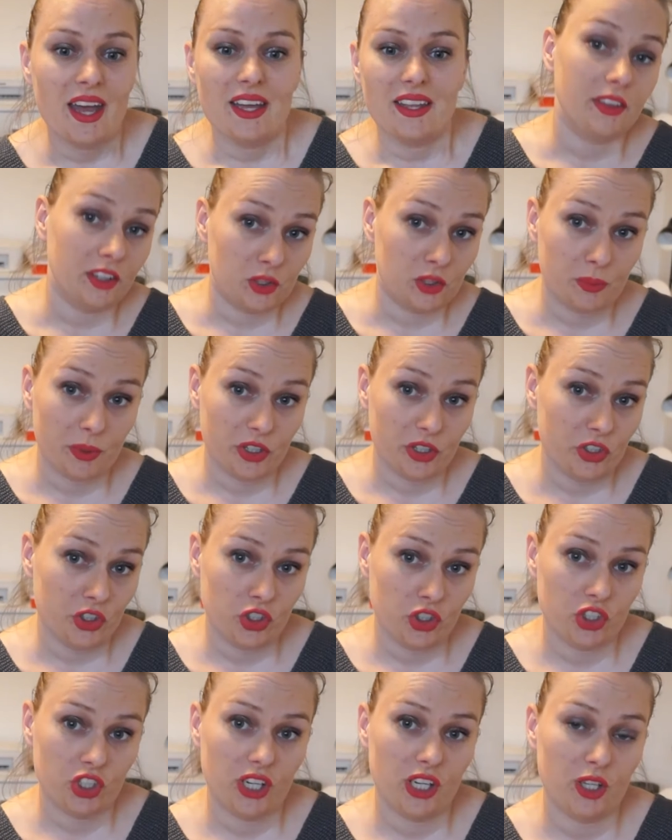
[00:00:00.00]
The
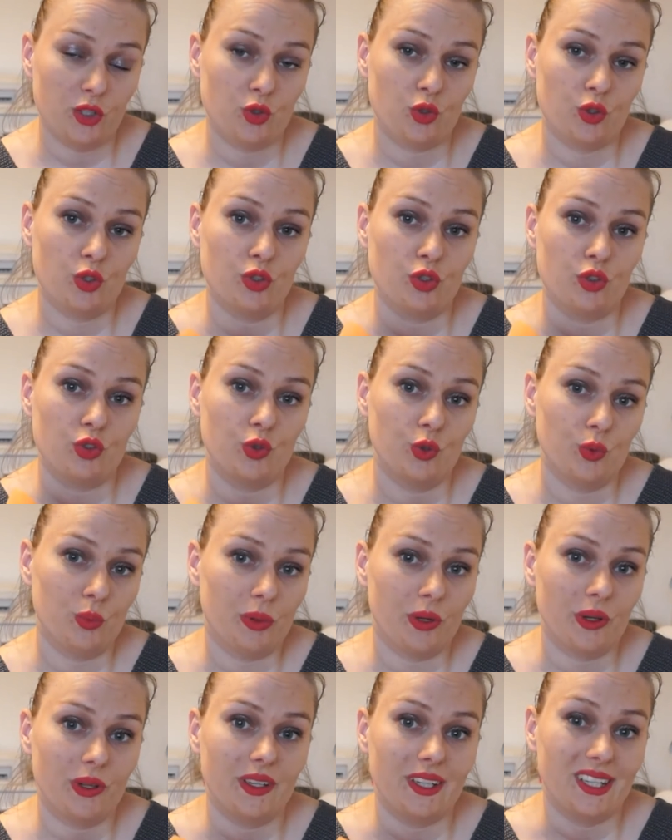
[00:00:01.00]
sponge is
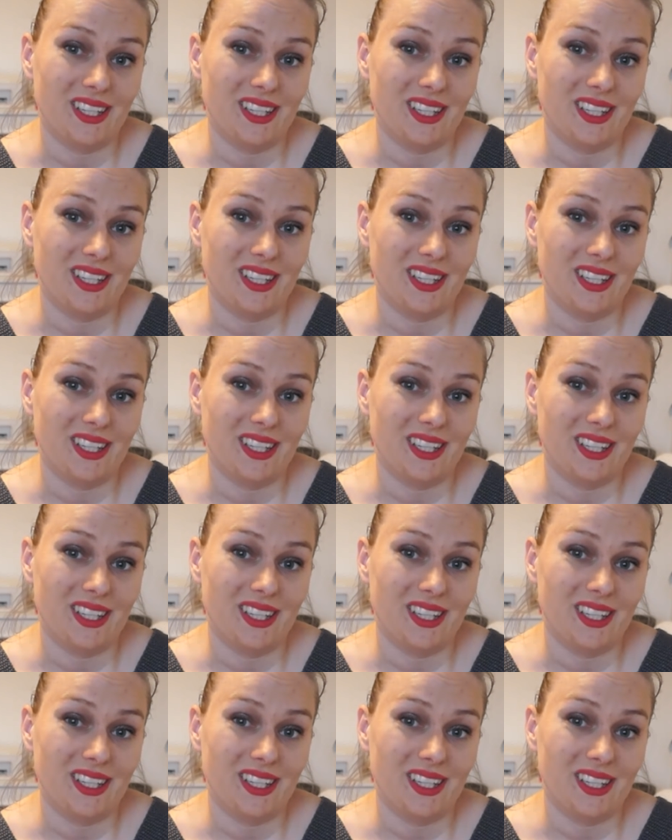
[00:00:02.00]
super